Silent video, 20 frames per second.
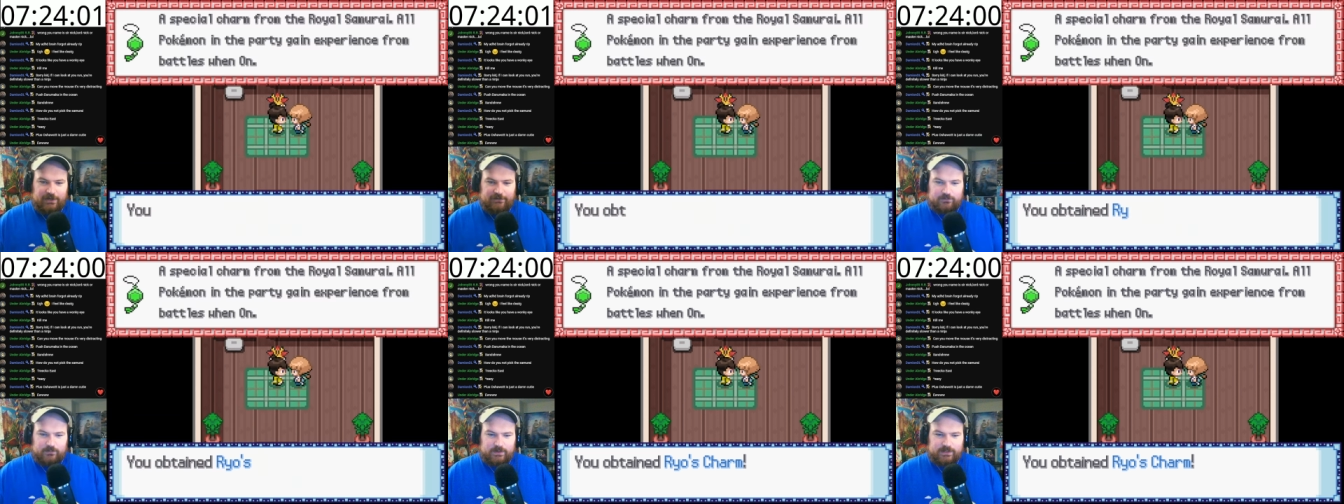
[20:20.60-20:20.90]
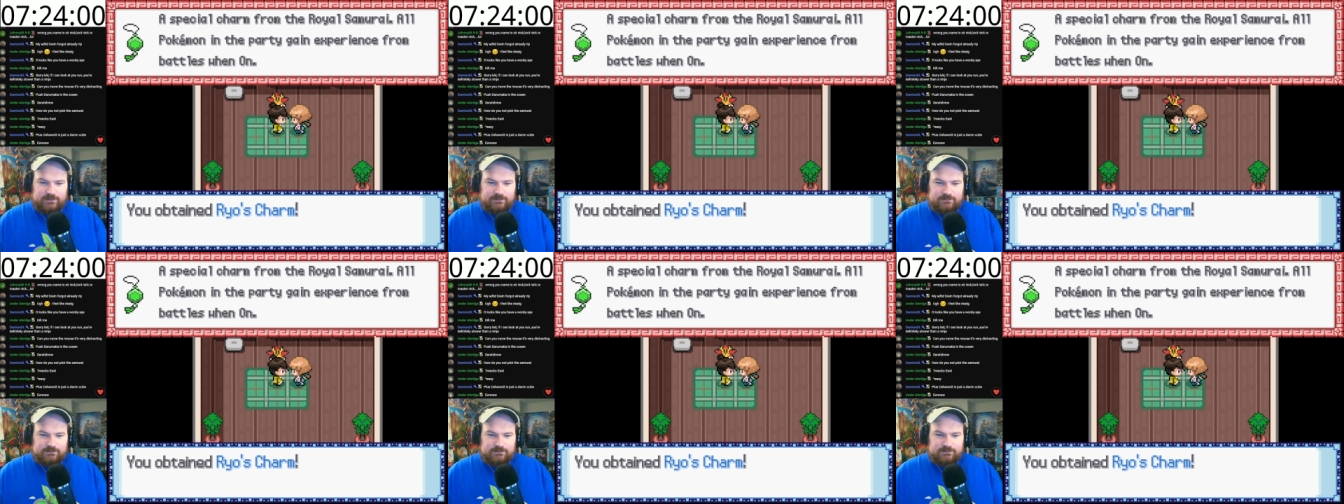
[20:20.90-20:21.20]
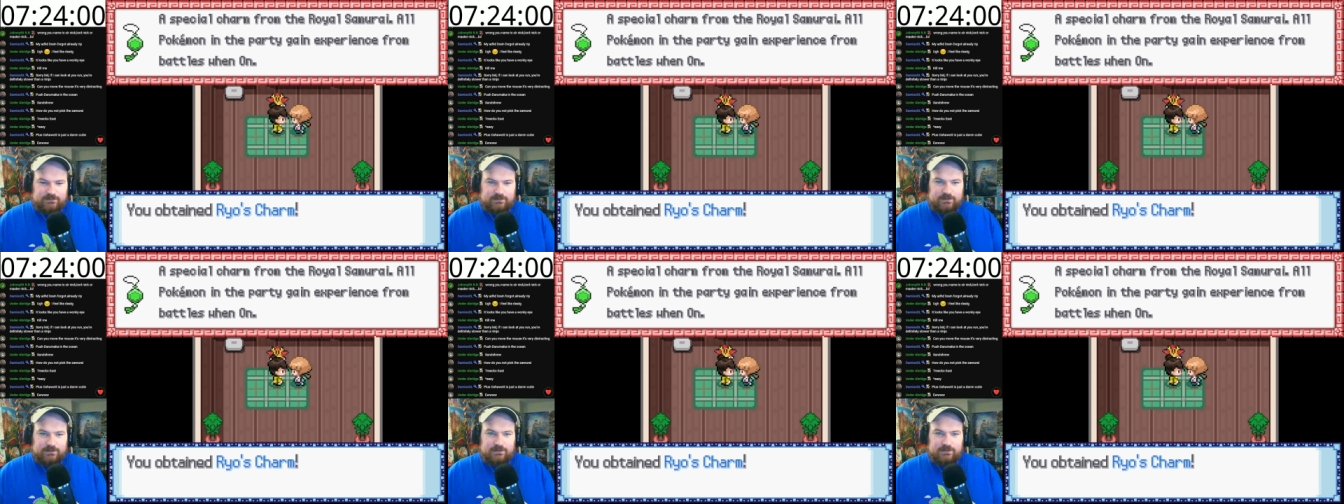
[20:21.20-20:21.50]
never mind.
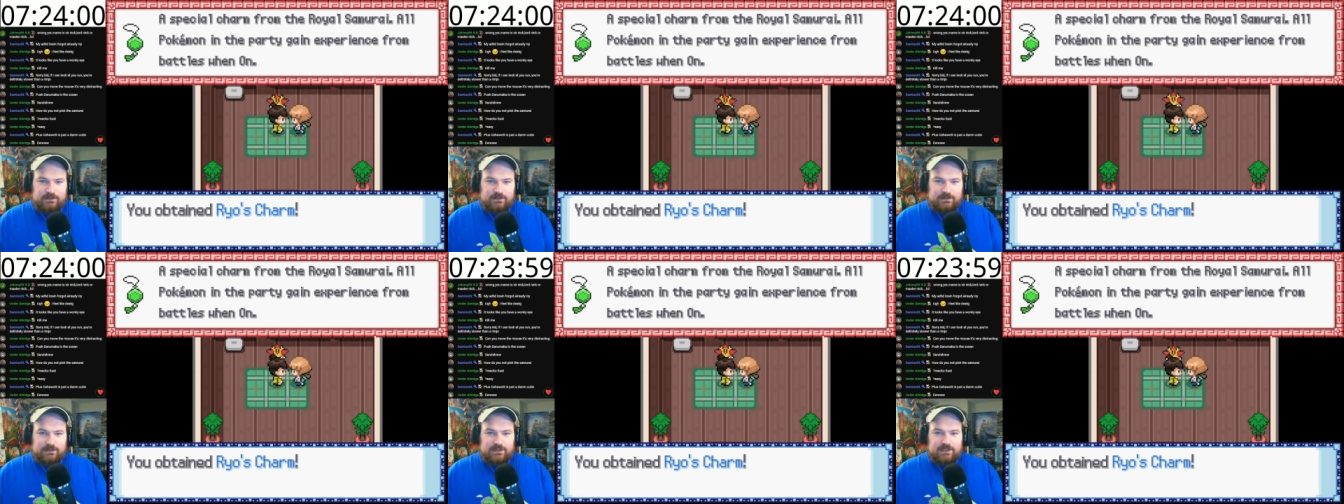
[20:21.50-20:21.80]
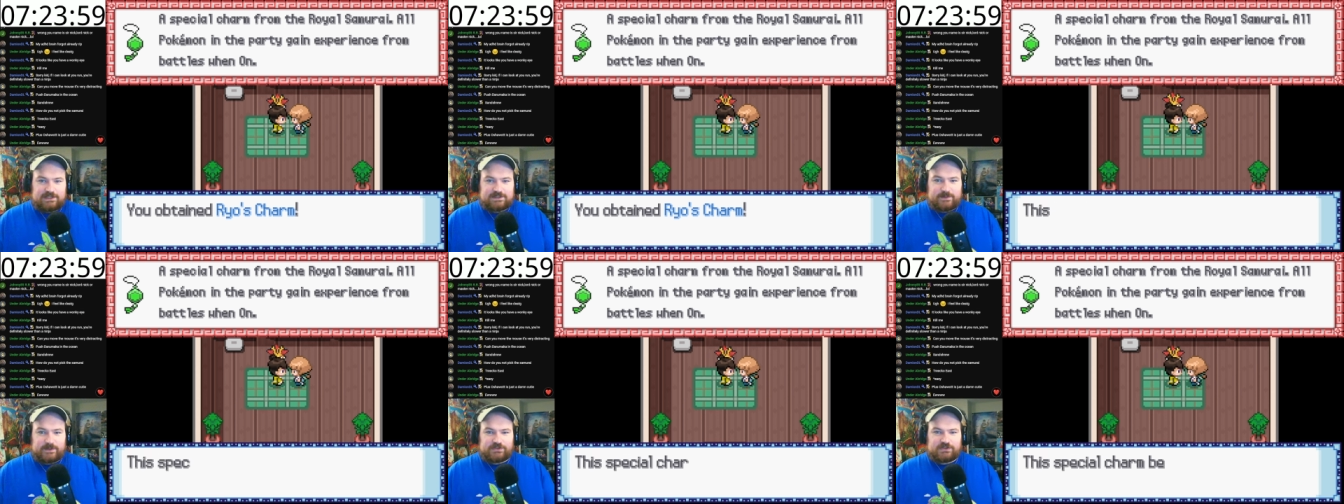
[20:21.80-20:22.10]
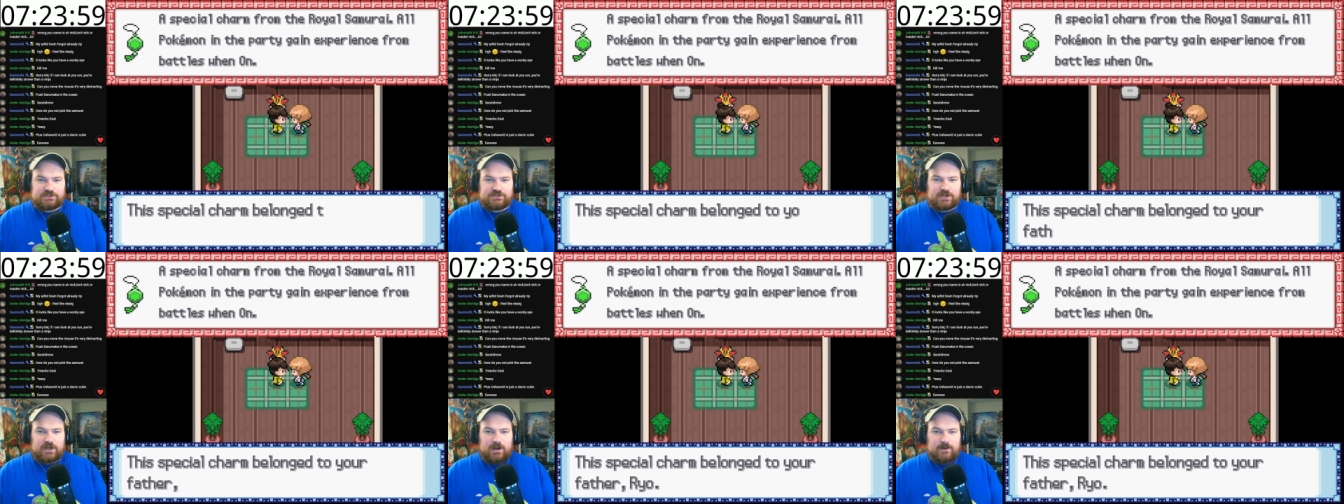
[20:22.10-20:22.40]
Special
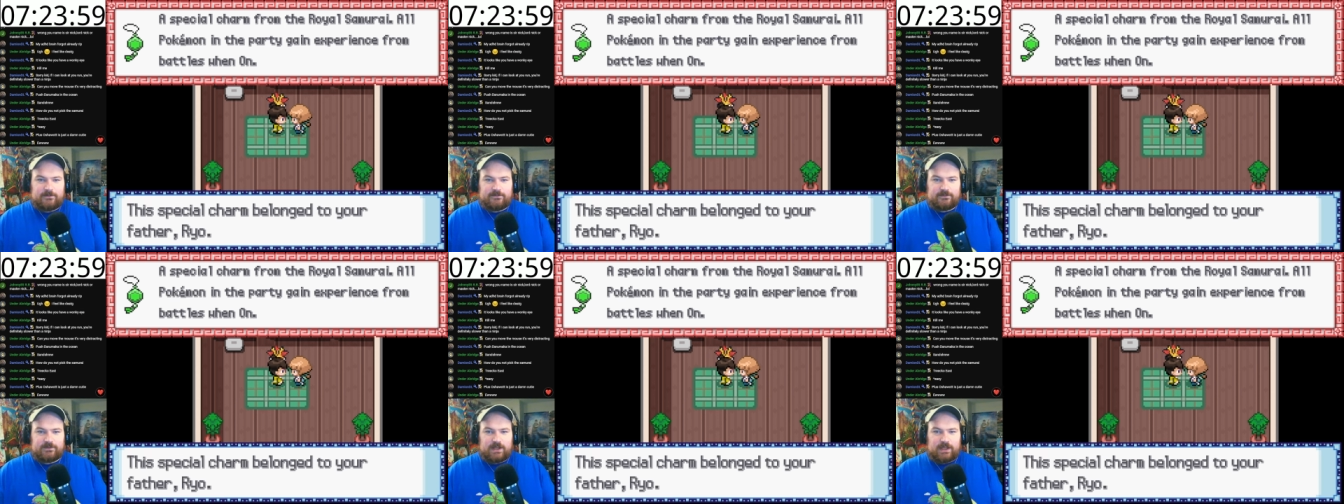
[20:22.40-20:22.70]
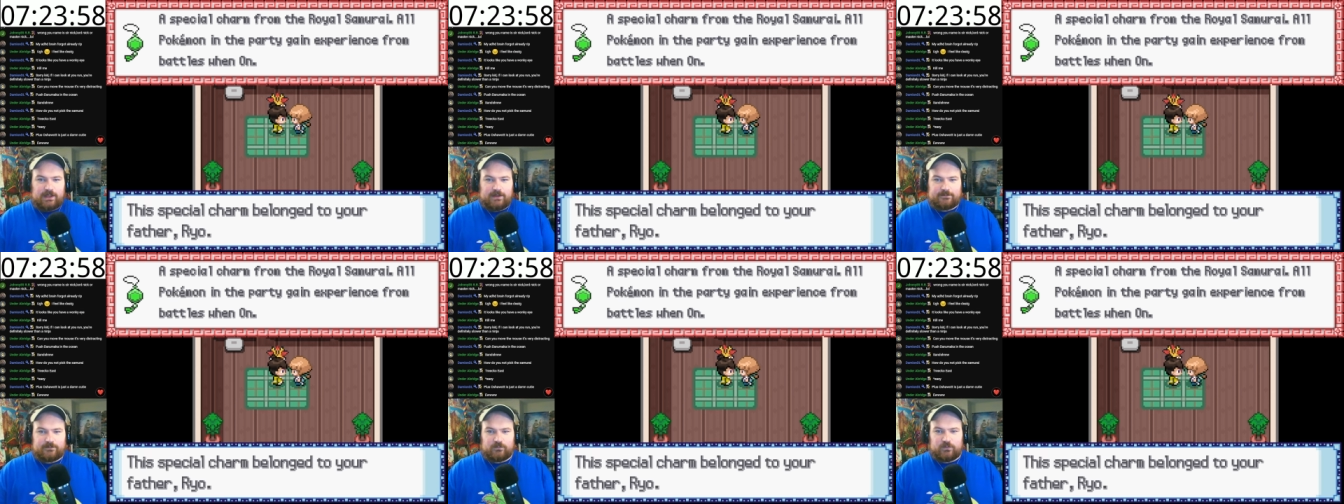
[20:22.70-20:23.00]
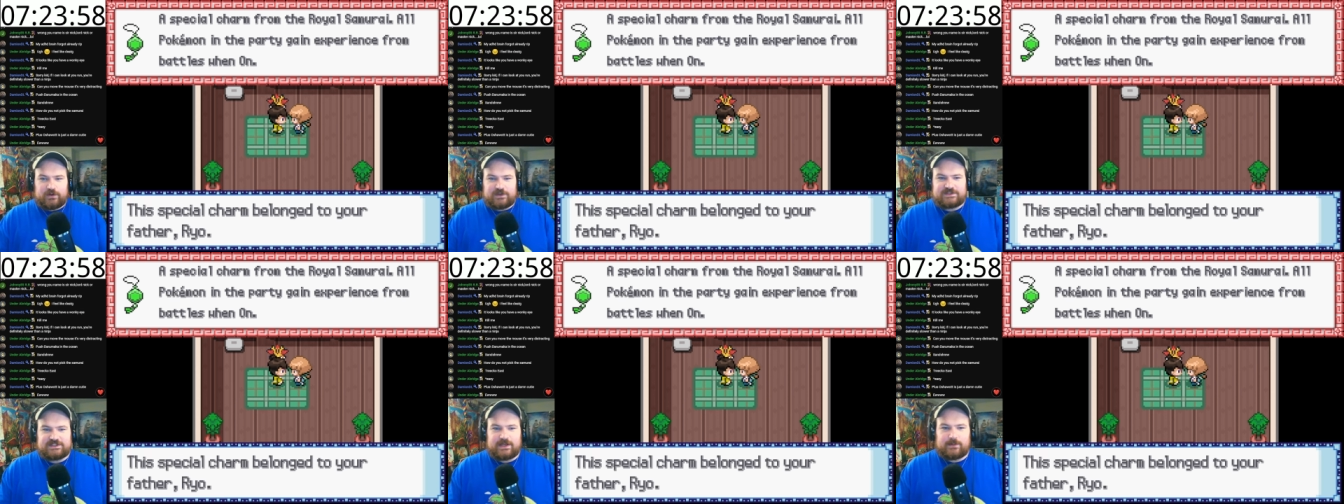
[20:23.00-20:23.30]
charm from
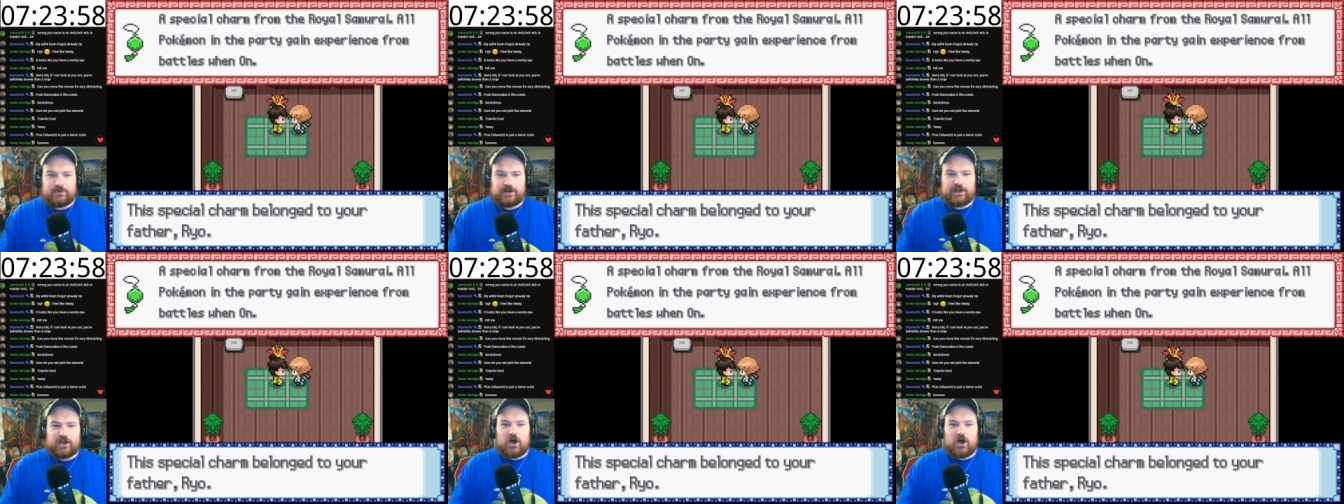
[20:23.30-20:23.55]
Royal Samurai.